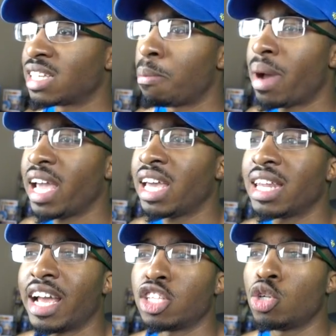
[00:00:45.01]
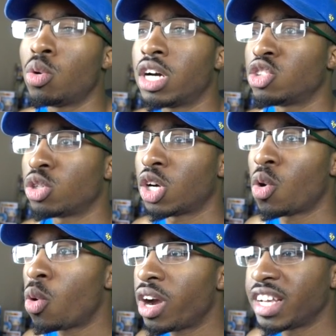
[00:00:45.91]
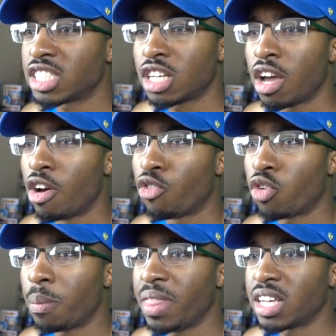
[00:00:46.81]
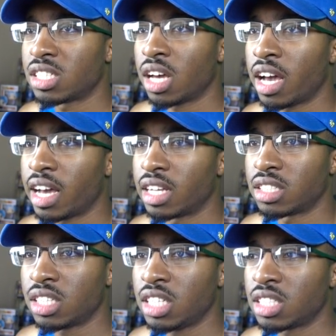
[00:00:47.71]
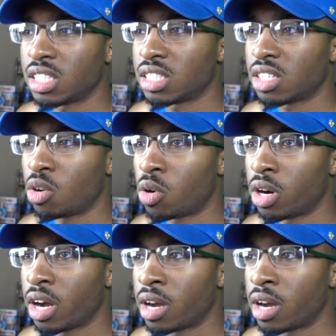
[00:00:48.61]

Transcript: because I might get like 200 coins from this uh seasons or